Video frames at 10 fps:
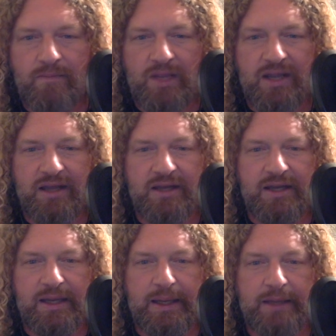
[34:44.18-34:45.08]
And,
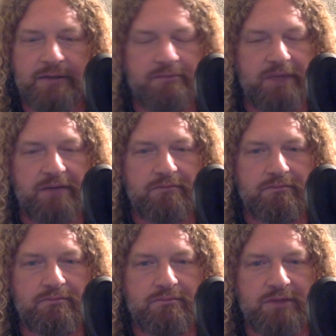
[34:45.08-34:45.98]
uh, yeah,
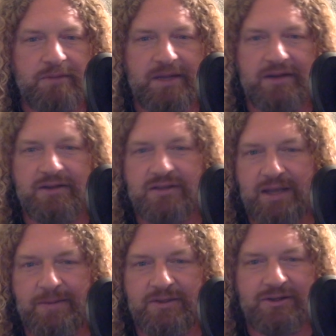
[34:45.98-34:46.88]
come back next
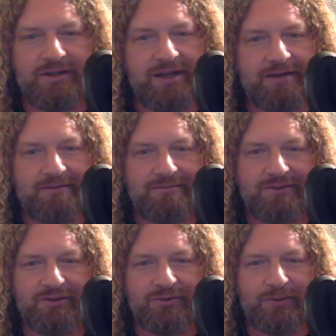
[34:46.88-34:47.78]
time. Until then,
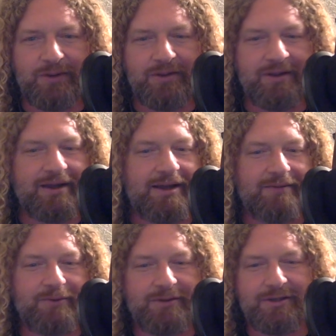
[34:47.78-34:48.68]
don't do anything I
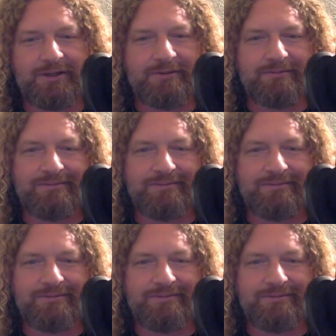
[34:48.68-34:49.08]
wouldn't do.